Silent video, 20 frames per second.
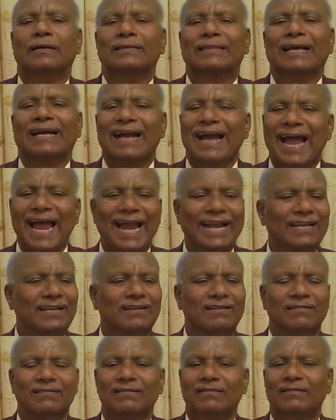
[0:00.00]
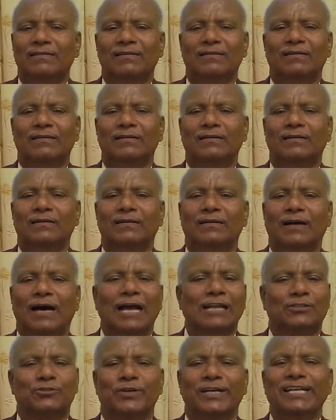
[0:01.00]
The cat,
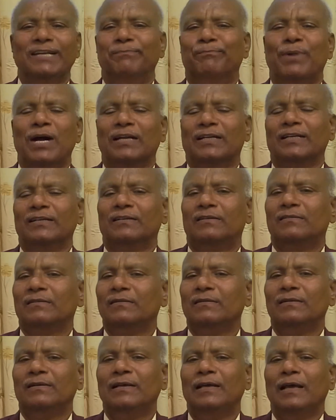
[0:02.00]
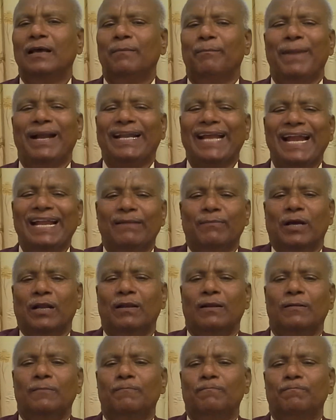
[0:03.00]
also an important pet animal.